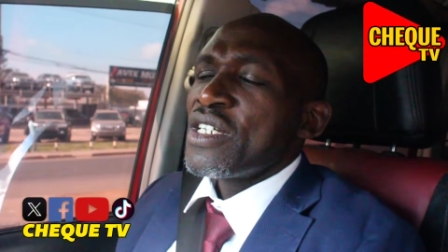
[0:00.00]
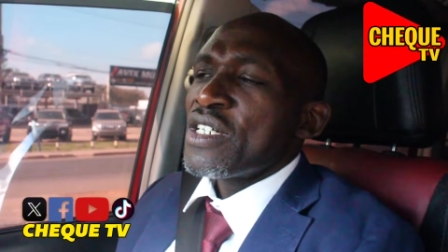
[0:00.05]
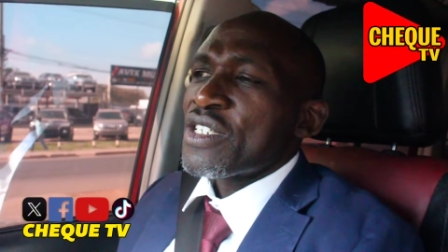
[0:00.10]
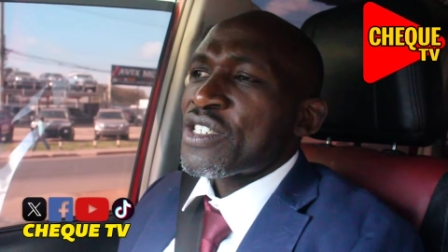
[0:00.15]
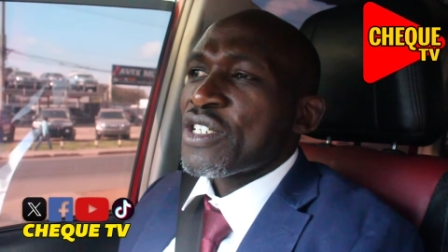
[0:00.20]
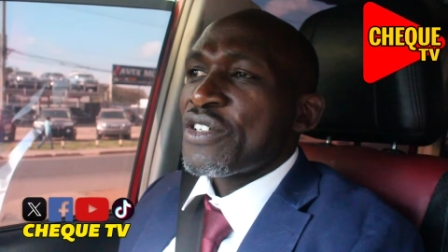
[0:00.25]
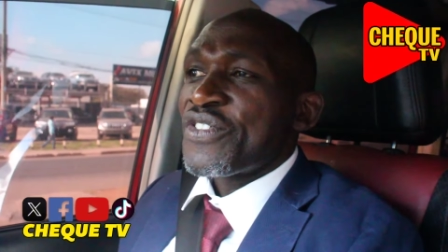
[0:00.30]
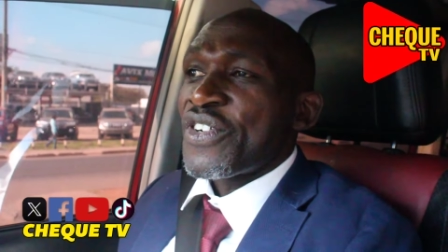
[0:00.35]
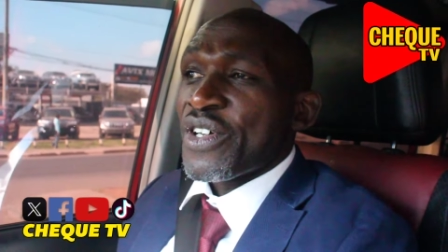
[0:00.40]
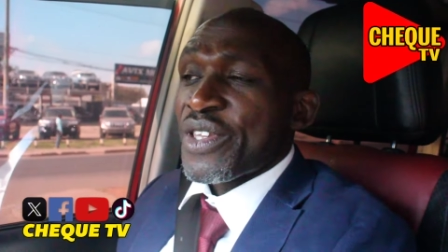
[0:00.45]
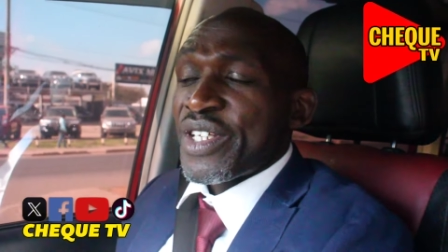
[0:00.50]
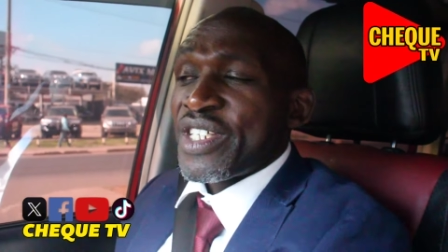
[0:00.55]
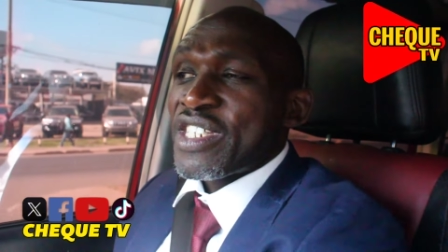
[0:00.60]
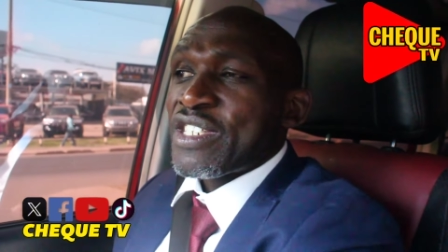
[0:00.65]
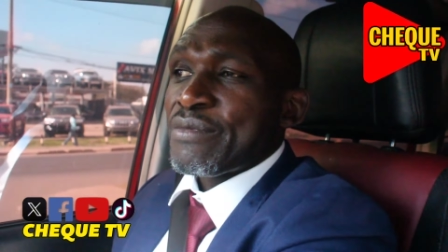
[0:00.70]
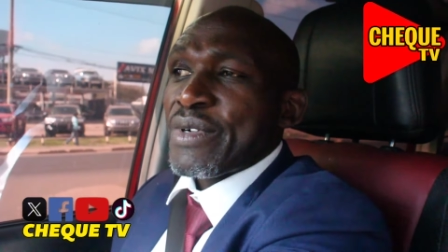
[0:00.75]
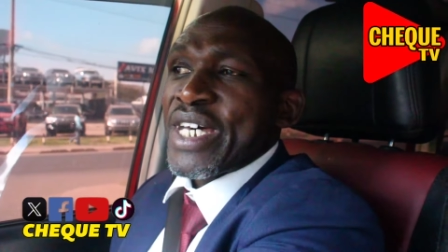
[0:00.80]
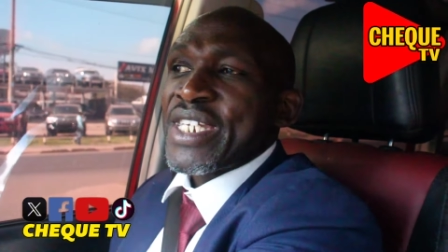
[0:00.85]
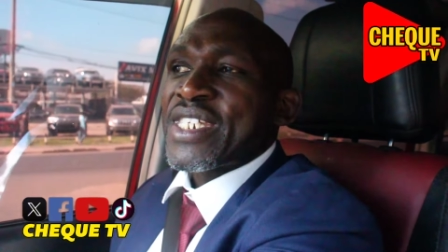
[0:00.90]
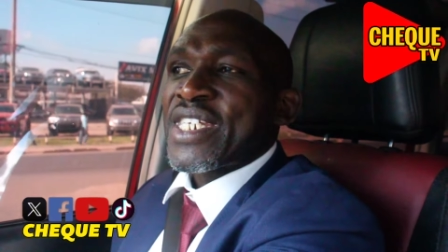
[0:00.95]
So for
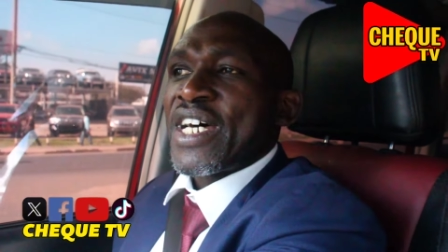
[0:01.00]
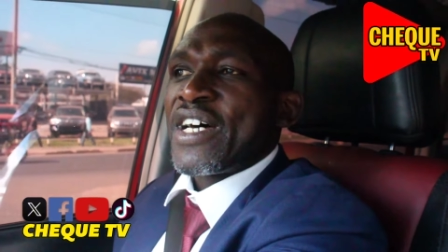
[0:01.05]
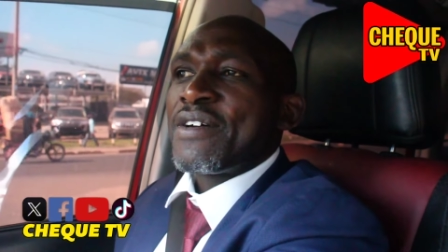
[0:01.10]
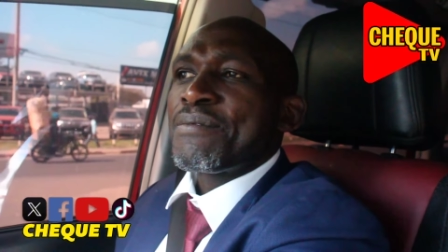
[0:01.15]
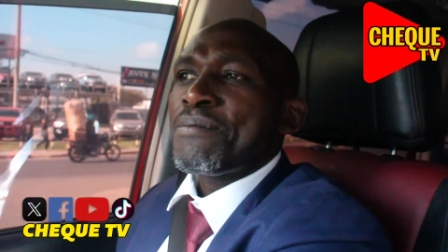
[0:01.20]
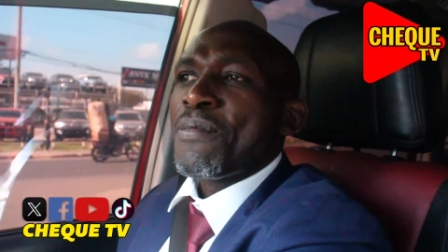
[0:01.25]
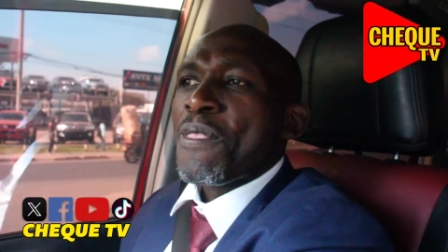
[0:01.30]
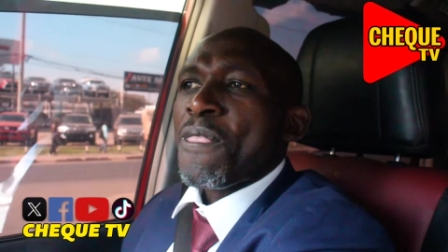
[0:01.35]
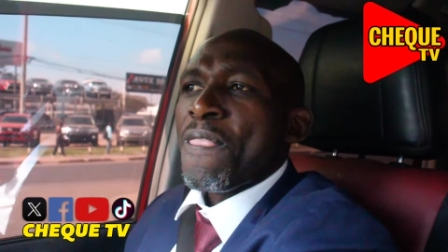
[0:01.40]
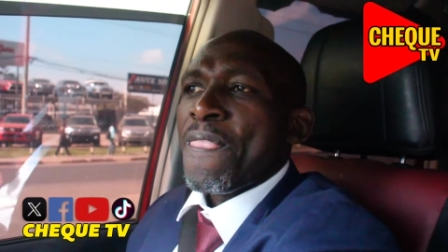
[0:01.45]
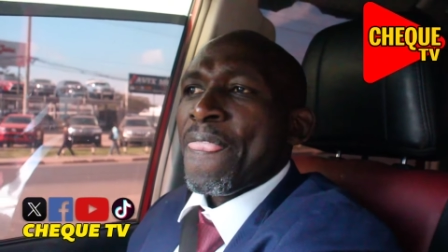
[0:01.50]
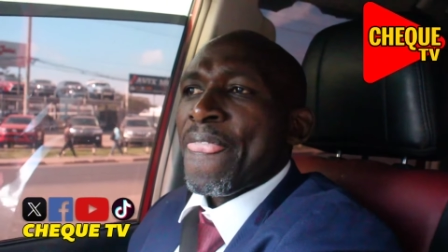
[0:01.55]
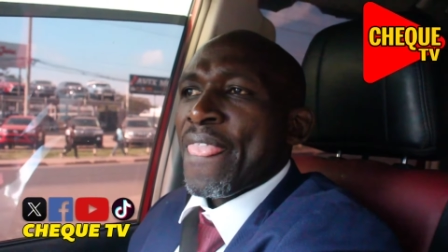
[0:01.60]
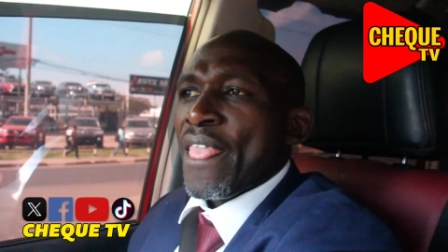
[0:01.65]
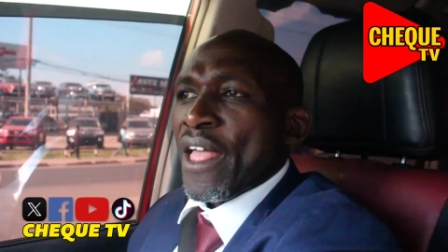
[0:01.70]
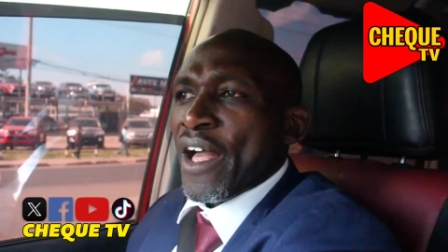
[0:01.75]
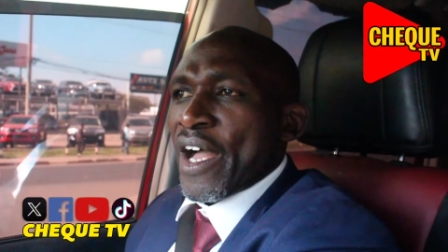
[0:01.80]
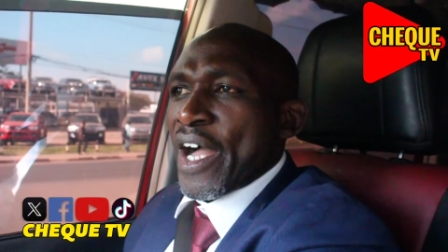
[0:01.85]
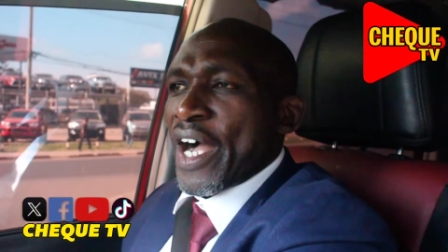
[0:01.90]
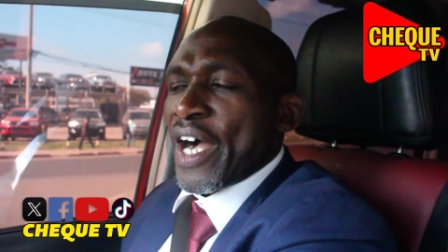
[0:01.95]
this
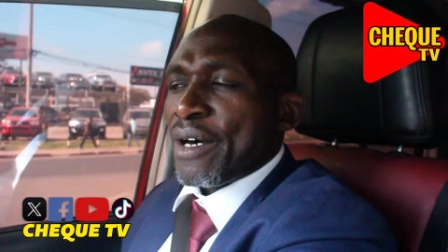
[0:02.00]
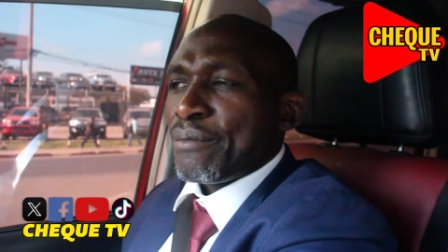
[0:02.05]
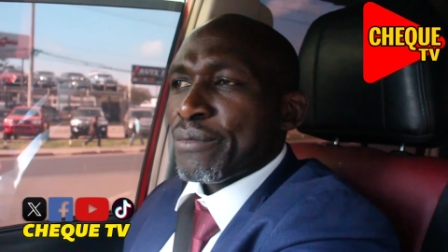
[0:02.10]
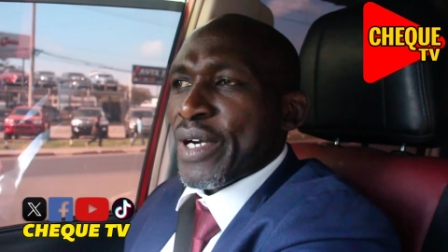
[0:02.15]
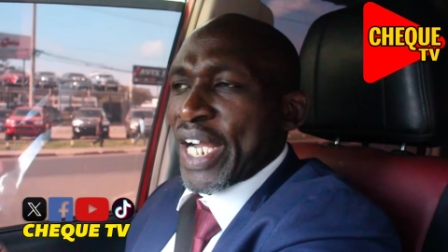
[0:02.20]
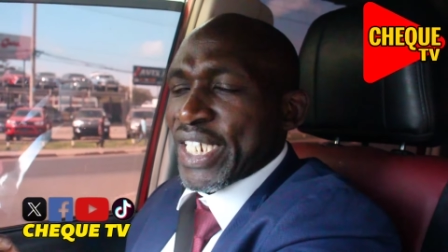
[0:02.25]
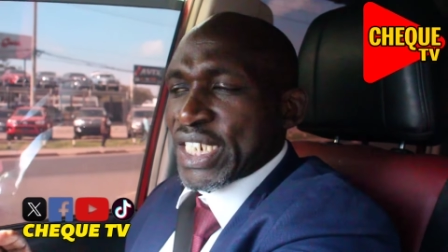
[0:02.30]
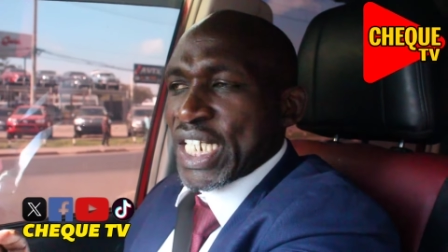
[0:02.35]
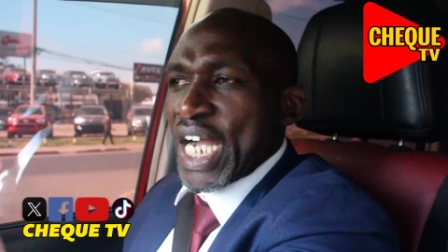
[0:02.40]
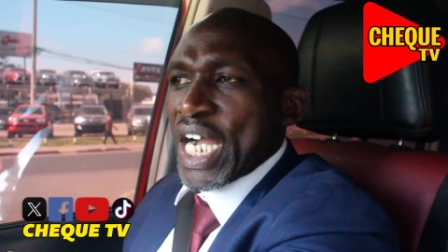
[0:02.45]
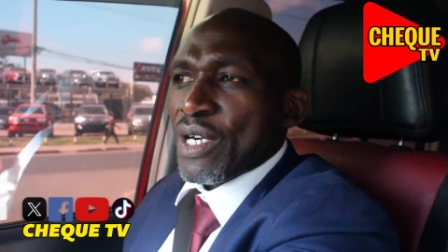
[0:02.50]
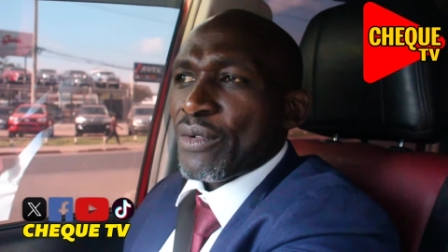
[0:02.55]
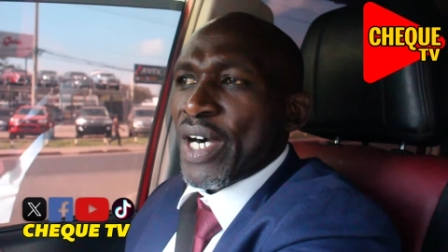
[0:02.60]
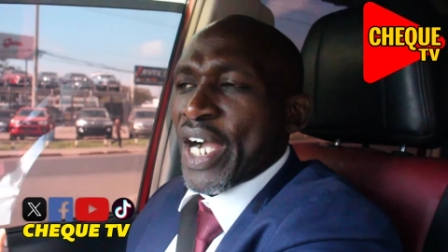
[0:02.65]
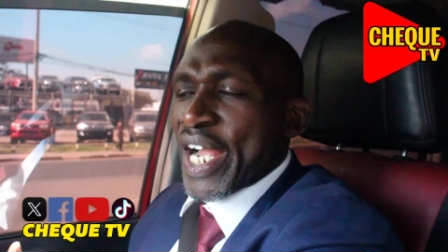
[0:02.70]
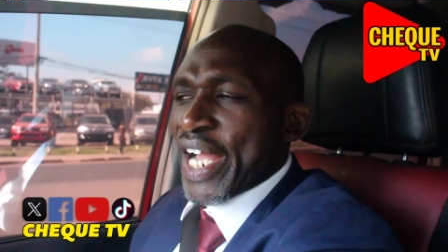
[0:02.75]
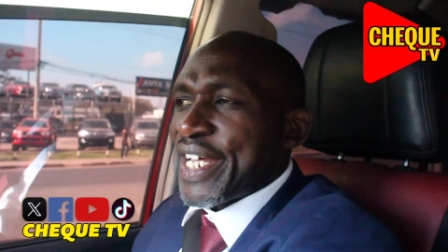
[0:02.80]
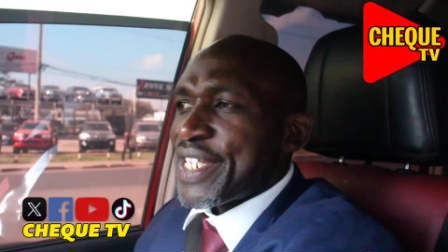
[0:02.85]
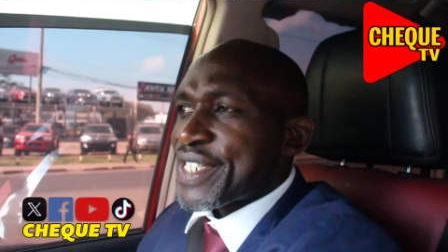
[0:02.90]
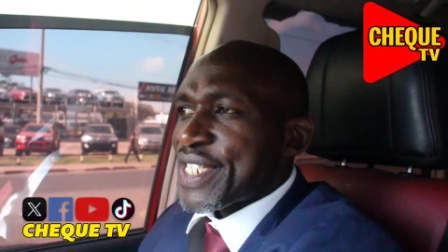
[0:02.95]
matter,
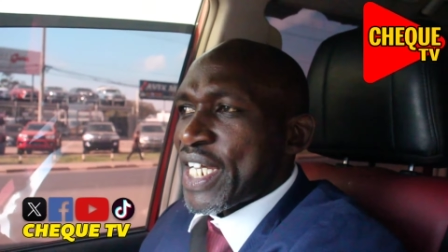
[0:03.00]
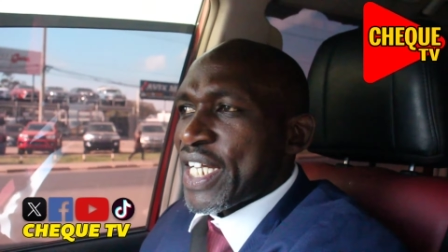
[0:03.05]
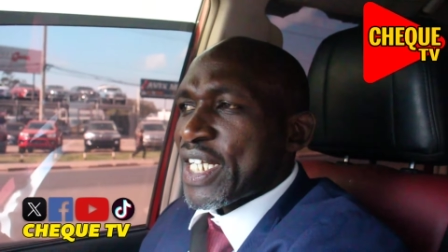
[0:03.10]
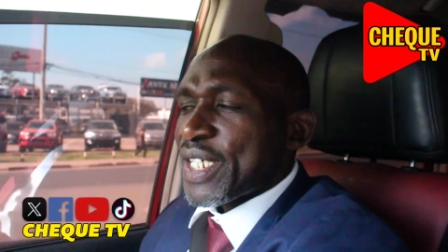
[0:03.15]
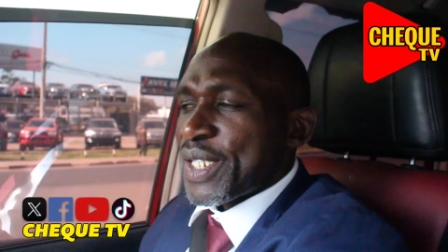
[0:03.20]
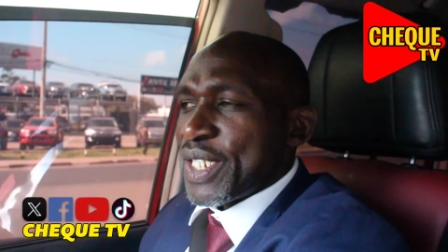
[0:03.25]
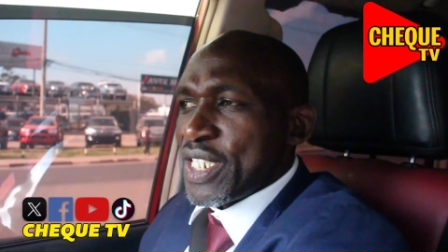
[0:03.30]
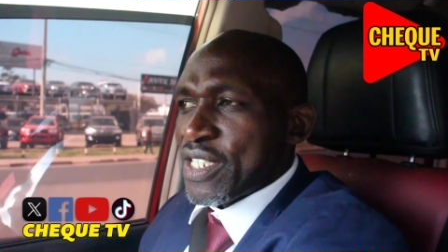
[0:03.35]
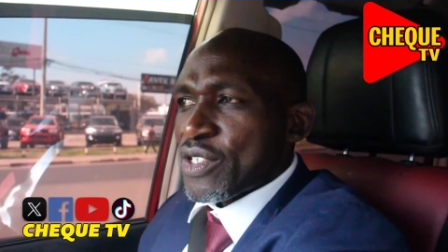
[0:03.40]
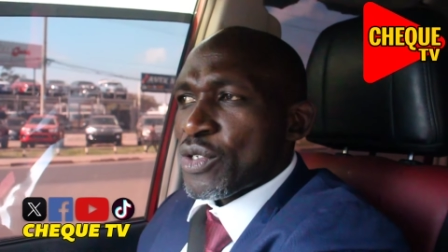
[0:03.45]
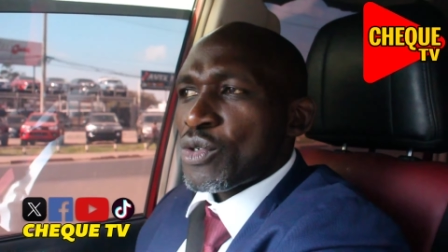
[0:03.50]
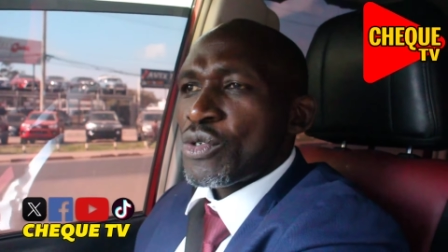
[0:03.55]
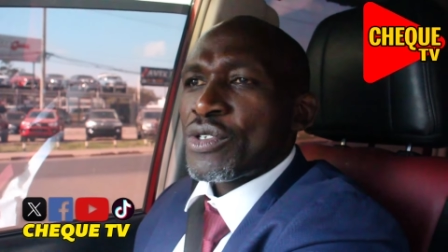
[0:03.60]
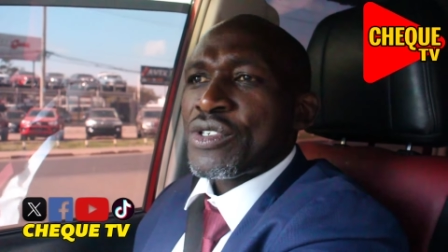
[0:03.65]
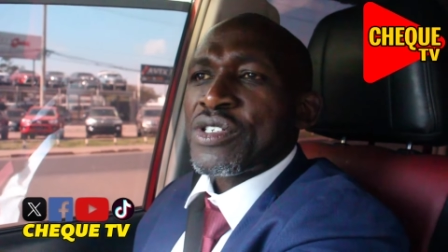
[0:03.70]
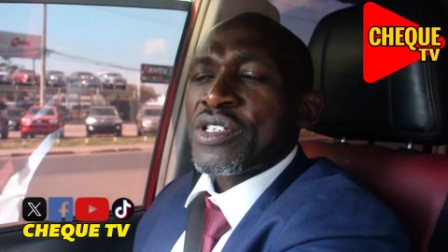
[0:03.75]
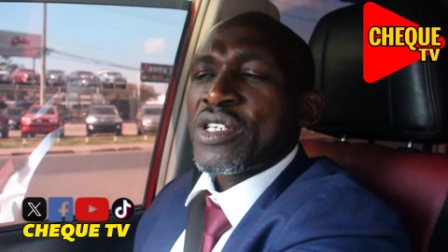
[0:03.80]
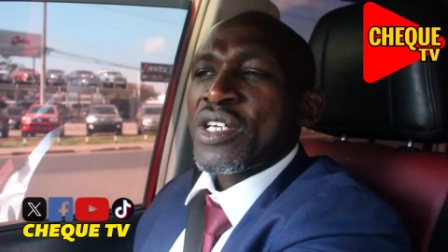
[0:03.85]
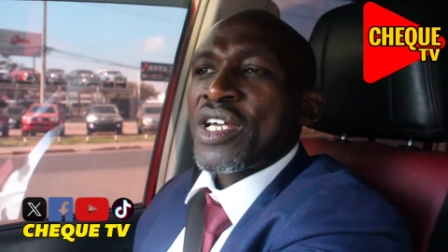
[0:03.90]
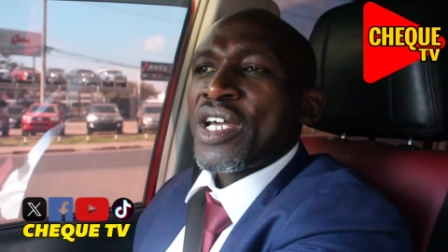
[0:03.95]
Gachagua can take this
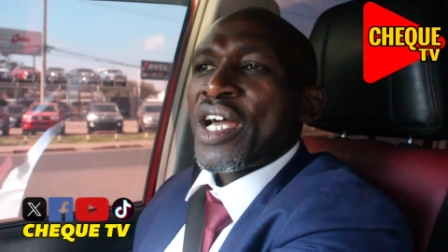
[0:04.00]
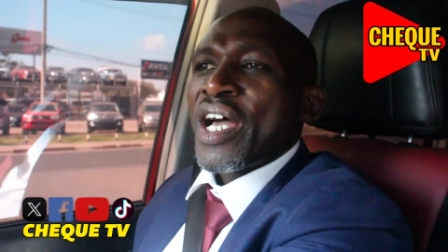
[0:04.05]
route